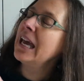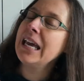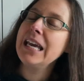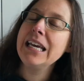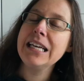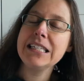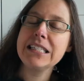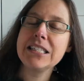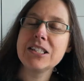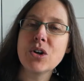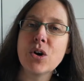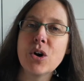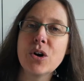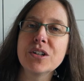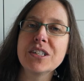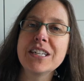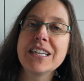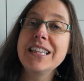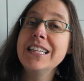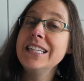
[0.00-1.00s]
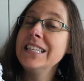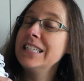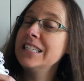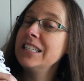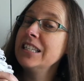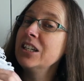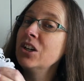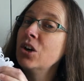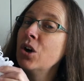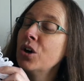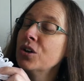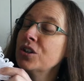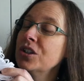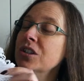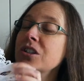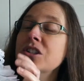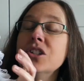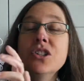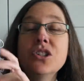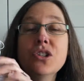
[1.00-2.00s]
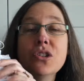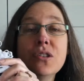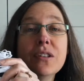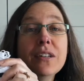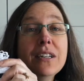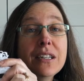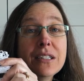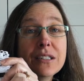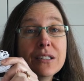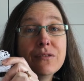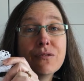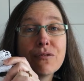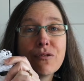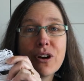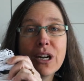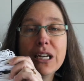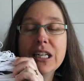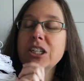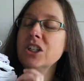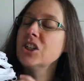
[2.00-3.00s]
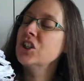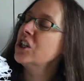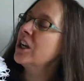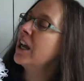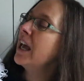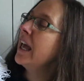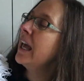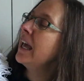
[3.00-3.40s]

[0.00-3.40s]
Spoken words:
It's got the knitting cotton to do the knitted fringe.